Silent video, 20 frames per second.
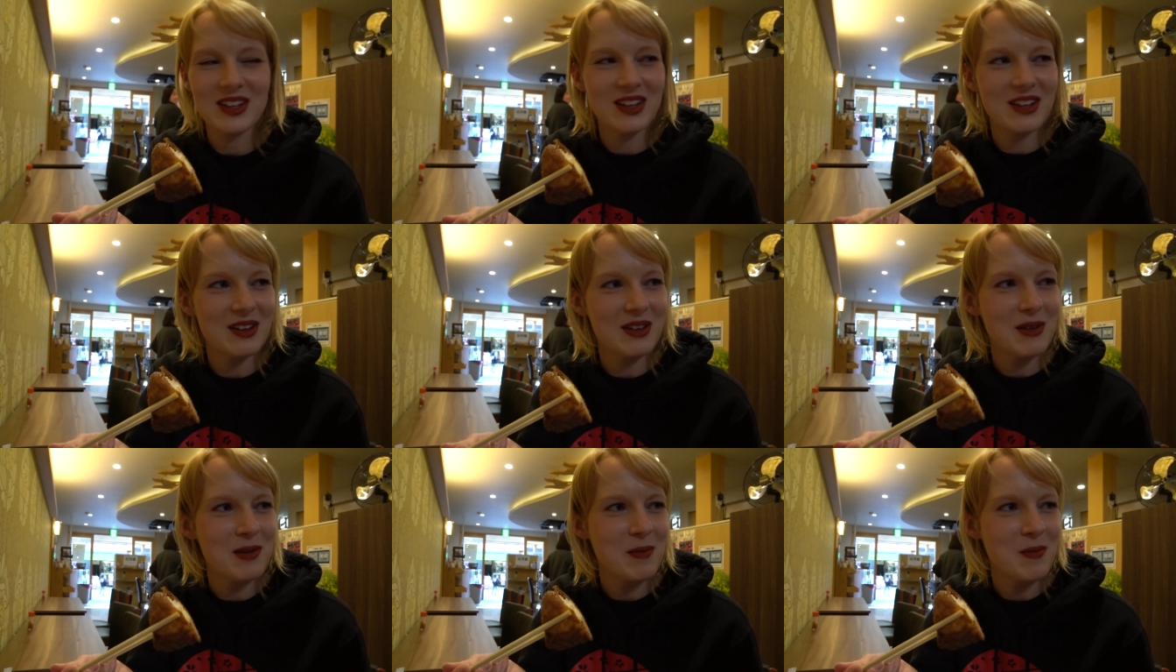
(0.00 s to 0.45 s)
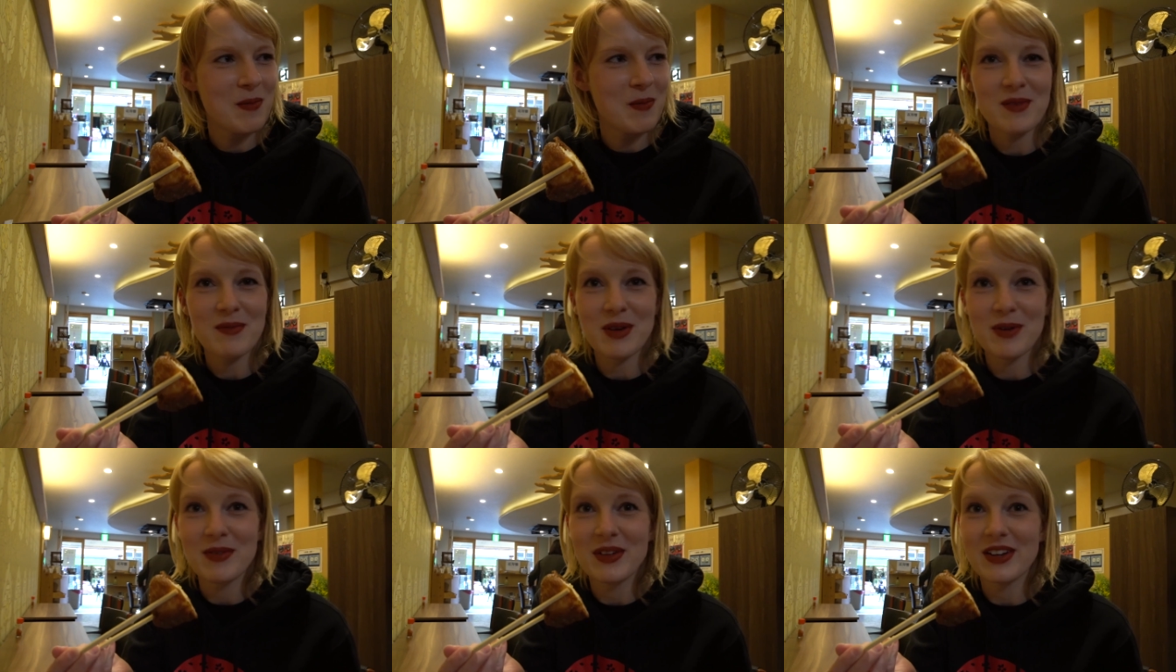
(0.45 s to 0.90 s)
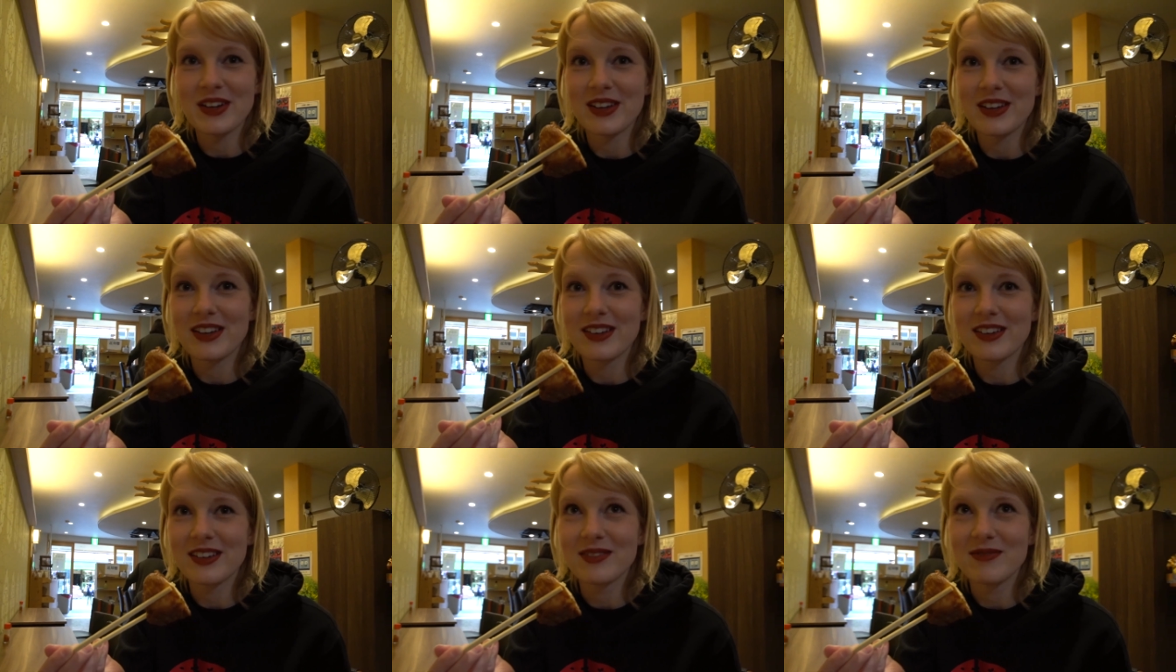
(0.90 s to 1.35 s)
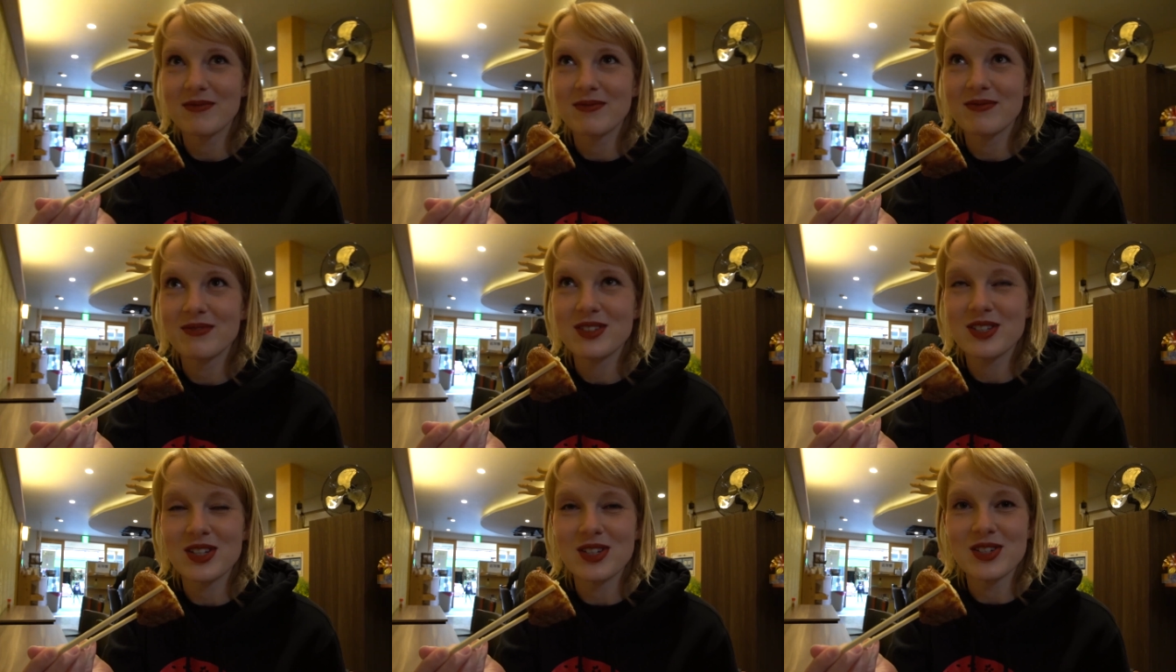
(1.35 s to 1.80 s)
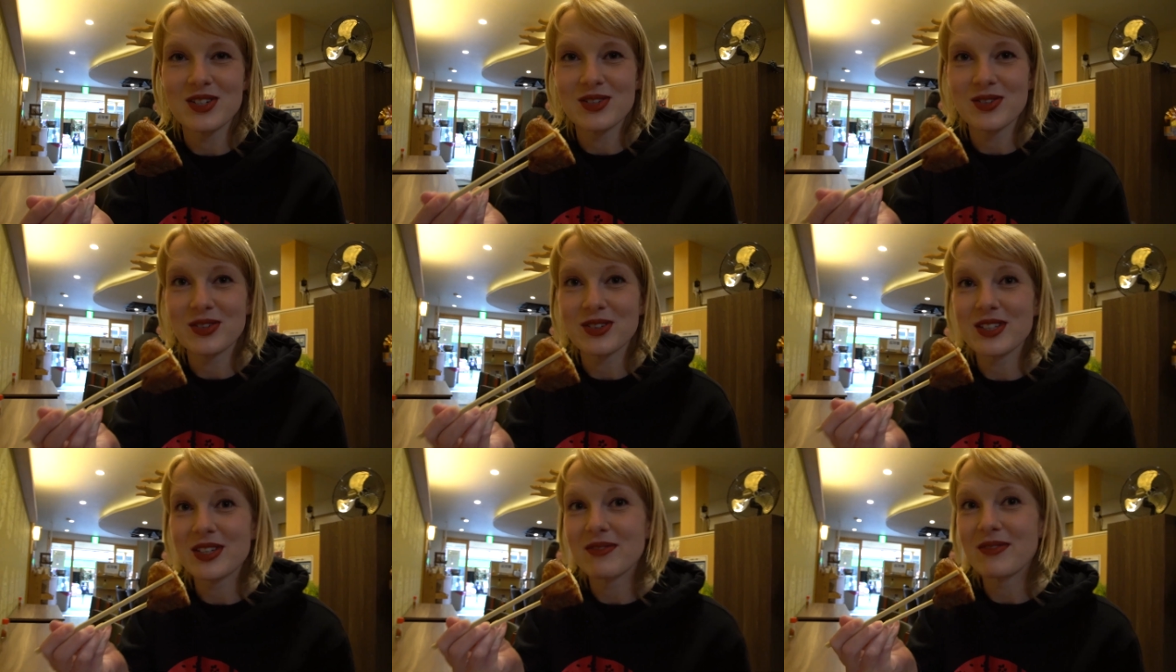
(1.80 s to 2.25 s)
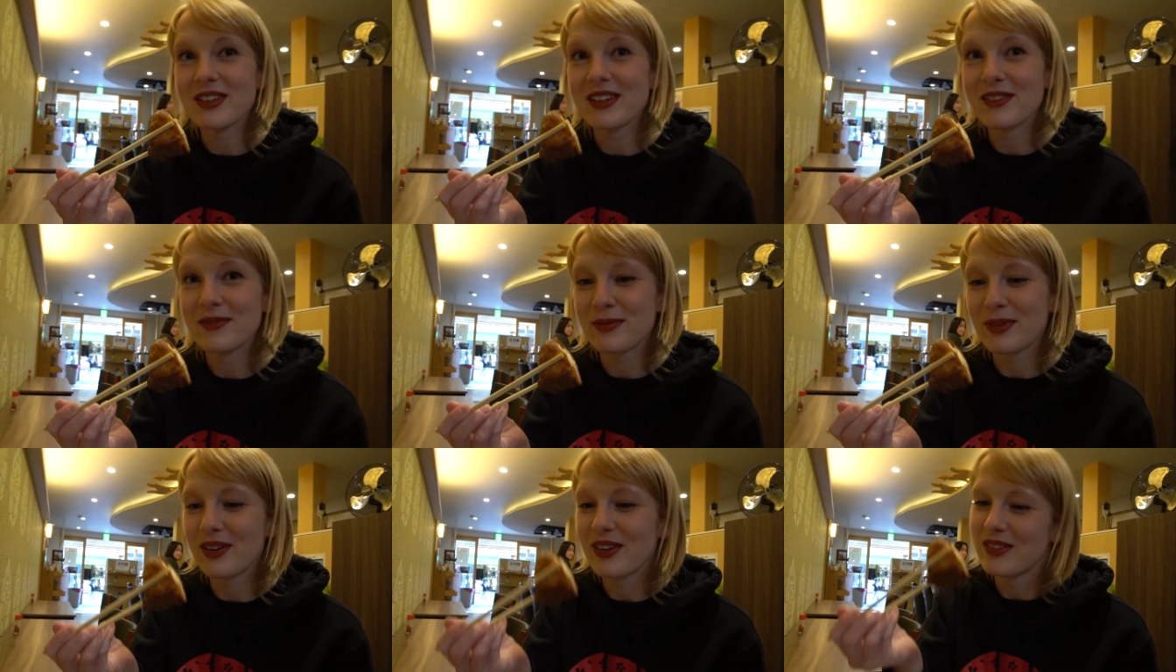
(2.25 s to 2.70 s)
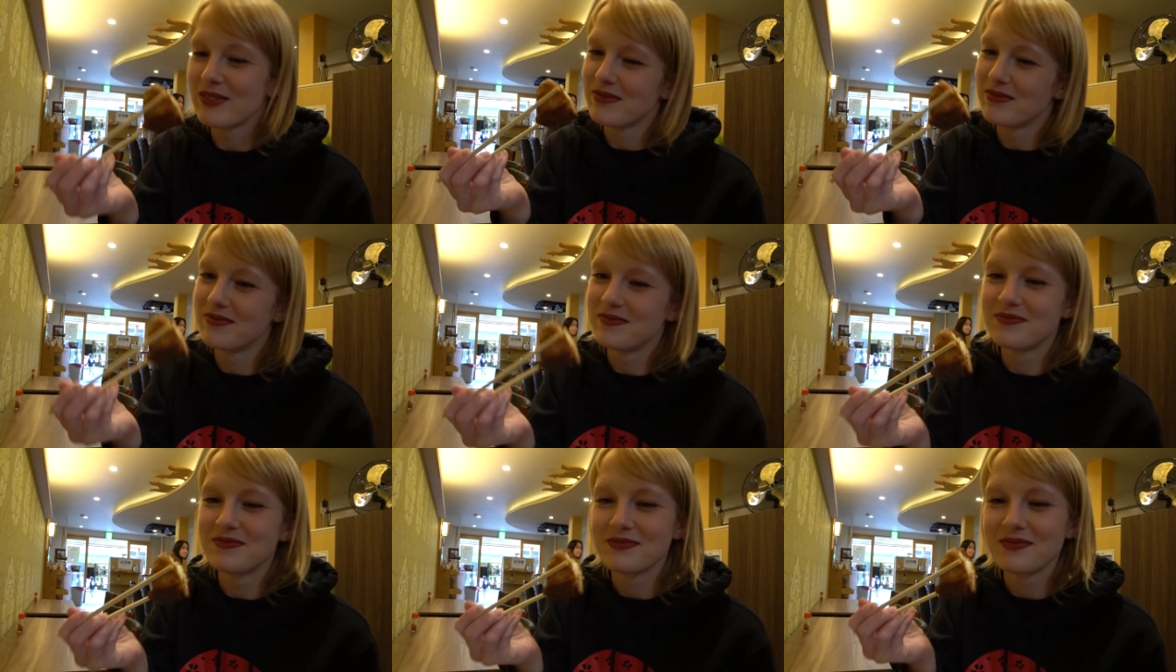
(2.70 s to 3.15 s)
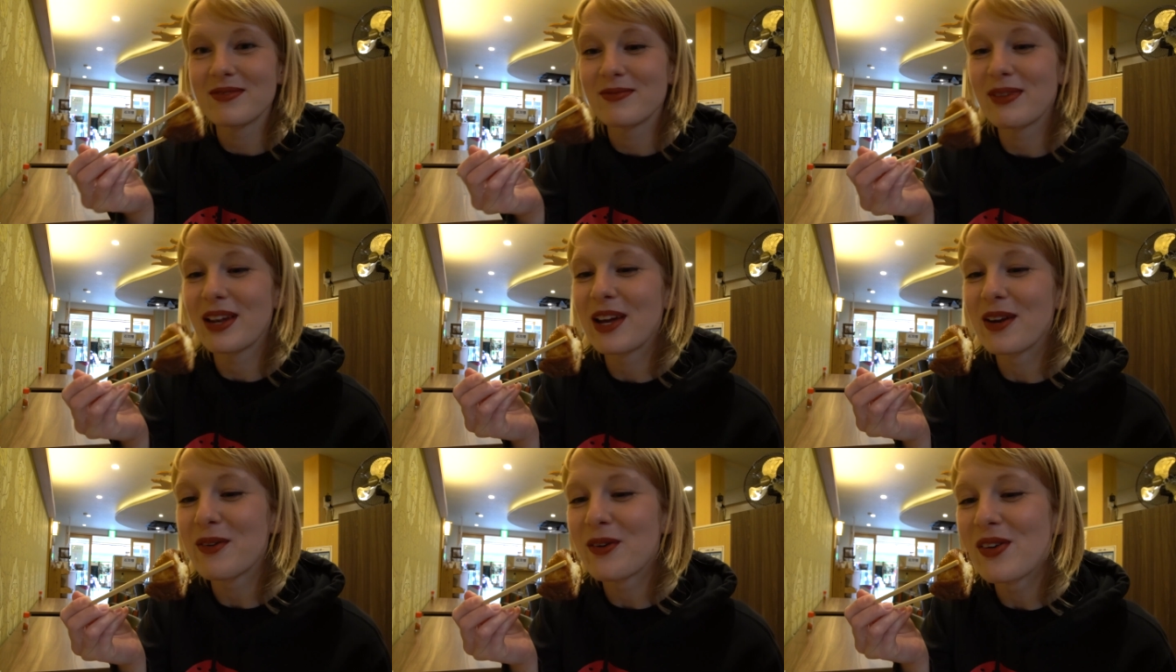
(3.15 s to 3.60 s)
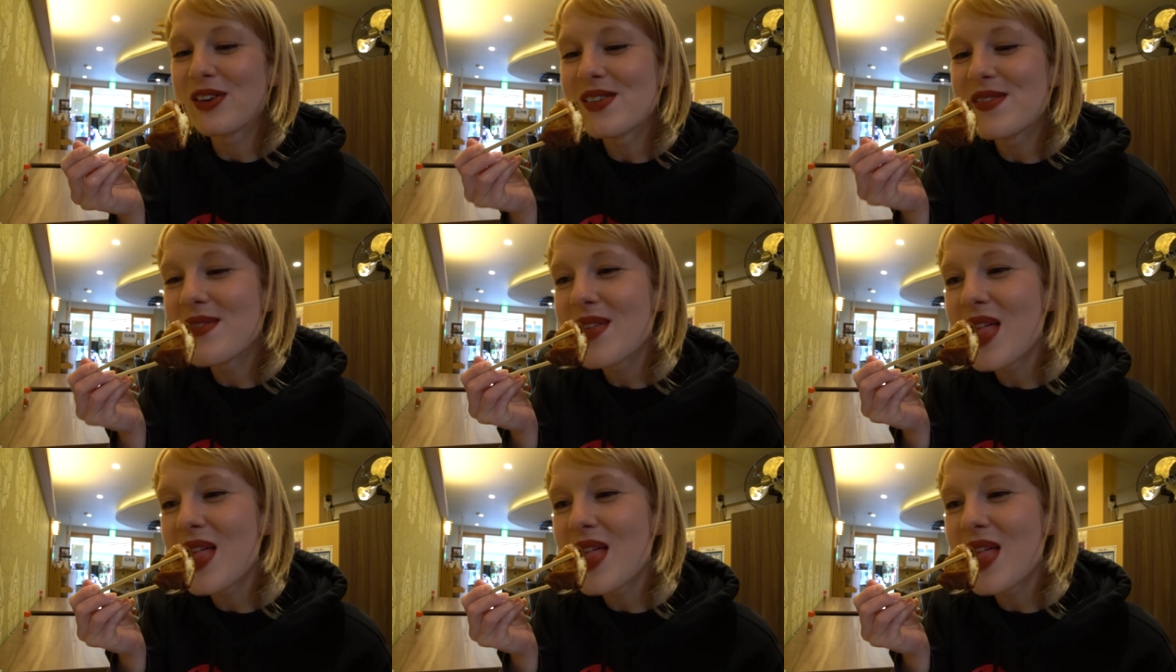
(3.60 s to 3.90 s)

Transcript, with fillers: Yeah, maybe like ginger or something, but black one.